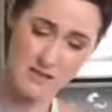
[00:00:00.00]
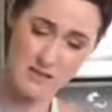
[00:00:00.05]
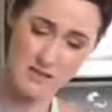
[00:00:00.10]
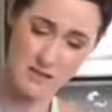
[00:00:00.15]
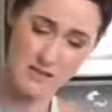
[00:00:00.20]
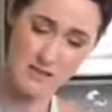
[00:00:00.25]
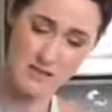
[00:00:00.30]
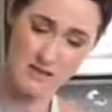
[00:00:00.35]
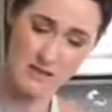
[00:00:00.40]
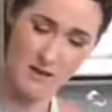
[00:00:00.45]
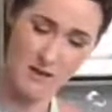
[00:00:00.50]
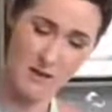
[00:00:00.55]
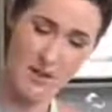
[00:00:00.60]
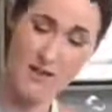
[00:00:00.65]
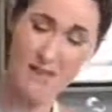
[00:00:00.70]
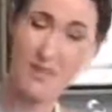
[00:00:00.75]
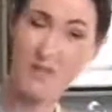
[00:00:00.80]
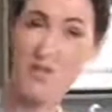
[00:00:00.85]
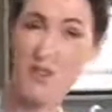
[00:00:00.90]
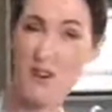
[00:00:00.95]
is I
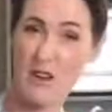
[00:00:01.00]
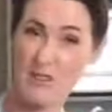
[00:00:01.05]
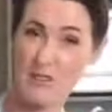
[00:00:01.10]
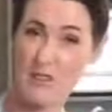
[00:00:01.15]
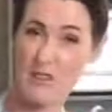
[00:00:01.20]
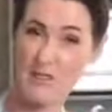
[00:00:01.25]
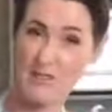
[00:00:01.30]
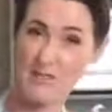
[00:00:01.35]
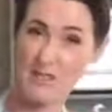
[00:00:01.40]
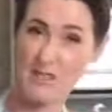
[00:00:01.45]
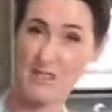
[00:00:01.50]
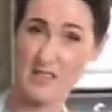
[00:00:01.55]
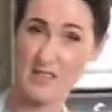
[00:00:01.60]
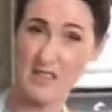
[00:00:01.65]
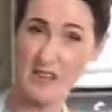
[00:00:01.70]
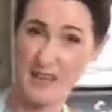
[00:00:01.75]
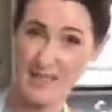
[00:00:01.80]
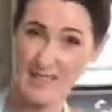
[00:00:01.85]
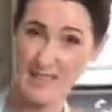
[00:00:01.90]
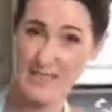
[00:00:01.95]
can grind it into the
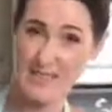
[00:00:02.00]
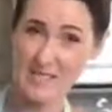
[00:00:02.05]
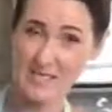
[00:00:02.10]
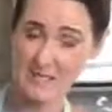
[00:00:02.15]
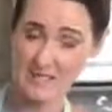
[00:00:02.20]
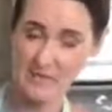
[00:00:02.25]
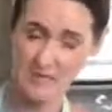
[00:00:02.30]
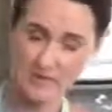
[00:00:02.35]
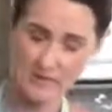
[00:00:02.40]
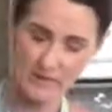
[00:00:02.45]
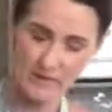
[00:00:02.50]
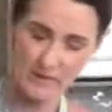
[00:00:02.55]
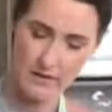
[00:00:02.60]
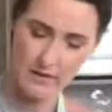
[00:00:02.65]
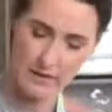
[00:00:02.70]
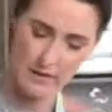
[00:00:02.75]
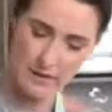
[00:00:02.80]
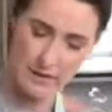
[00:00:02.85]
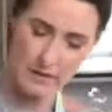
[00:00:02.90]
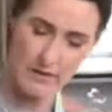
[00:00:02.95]
lid
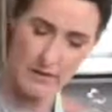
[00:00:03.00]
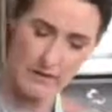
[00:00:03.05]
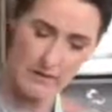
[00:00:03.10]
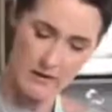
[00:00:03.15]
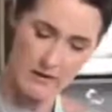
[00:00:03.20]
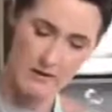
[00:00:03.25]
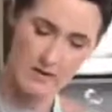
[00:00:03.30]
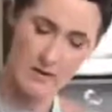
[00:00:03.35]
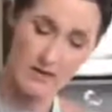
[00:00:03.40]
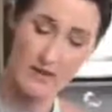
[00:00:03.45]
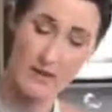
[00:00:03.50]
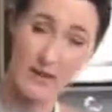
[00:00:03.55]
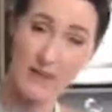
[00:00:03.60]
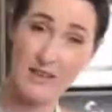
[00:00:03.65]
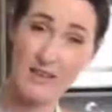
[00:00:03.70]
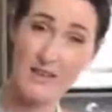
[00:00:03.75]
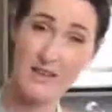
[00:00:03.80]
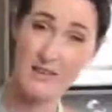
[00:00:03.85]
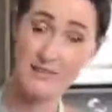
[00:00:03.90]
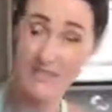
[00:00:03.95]
so that I
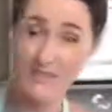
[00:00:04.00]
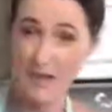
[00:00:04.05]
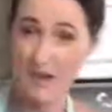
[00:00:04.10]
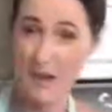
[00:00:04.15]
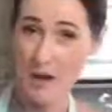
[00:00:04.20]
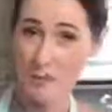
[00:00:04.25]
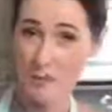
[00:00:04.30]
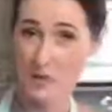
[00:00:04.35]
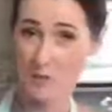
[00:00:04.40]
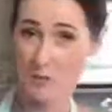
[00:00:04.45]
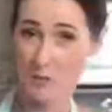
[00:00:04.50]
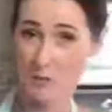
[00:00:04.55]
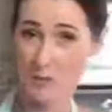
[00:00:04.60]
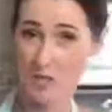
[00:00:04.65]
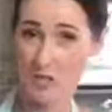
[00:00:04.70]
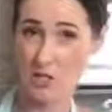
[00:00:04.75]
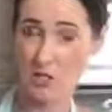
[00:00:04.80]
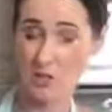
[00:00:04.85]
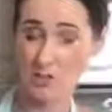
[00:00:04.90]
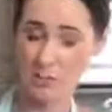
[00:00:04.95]
can see how much I'm
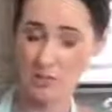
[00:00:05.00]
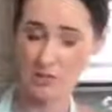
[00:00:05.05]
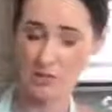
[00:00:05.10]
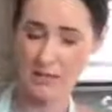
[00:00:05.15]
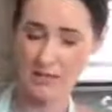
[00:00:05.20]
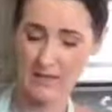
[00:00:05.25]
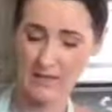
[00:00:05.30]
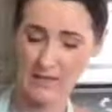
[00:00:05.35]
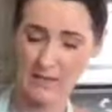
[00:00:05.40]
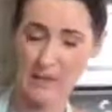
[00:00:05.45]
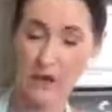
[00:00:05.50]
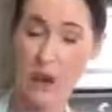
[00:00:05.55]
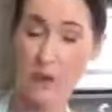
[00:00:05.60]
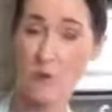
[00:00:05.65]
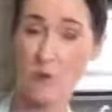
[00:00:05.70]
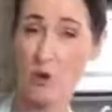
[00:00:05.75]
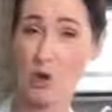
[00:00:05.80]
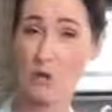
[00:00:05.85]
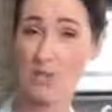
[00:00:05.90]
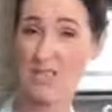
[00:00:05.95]
actually putting in. I'm
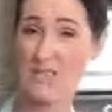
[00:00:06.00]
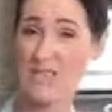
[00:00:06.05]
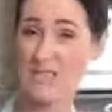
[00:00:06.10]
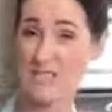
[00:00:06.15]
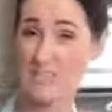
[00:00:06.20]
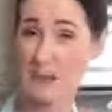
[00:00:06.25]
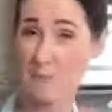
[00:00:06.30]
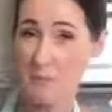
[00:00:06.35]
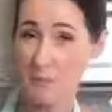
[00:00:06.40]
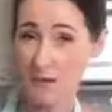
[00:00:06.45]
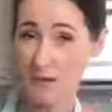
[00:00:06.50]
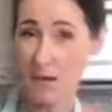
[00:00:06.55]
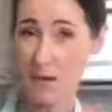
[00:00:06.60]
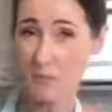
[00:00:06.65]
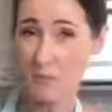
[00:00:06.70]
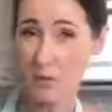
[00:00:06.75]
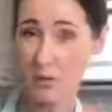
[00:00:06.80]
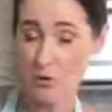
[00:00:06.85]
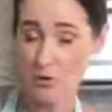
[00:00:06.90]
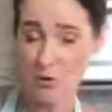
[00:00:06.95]
not steaming up
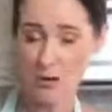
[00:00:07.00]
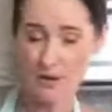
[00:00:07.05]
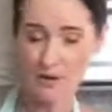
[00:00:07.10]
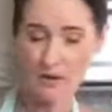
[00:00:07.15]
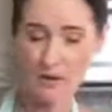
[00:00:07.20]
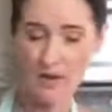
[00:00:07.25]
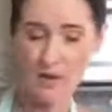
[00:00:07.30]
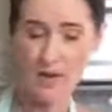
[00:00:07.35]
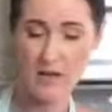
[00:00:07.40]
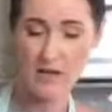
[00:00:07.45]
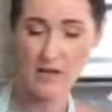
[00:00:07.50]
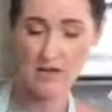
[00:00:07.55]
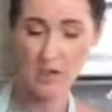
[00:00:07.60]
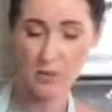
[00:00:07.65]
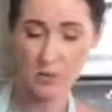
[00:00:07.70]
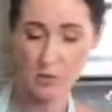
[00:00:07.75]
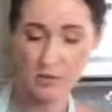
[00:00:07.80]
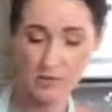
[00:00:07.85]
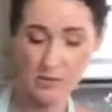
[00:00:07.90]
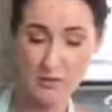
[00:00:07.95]
the grinder as you
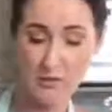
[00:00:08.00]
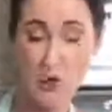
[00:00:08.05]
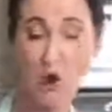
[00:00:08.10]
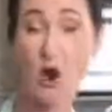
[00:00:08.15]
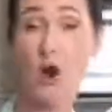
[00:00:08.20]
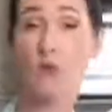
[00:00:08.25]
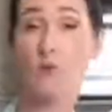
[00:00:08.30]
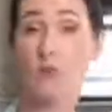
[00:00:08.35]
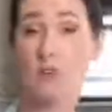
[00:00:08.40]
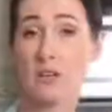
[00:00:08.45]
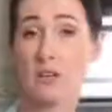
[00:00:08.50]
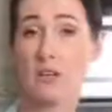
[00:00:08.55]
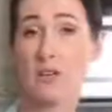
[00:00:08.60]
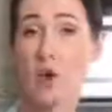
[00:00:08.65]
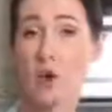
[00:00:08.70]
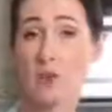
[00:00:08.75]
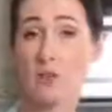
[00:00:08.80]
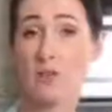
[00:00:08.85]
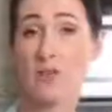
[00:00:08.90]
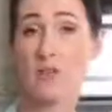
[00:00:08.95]
would if you're holding it
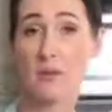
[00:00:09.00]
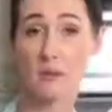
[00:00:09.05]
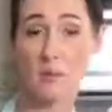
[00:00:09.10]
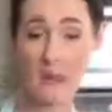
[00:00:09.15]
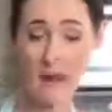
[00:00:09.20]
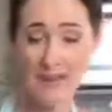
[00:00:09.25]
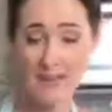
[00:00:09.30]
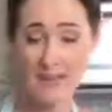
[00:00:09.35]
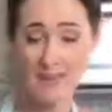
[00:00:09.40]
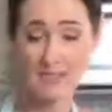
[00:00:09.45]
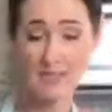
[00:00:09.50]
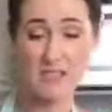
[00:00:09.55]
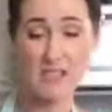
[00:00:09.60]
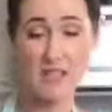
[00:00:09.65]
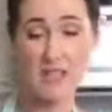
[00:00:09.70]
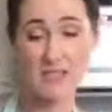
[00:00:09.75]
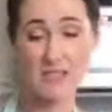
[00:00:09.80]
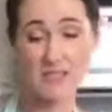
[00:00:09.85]
over the plate and the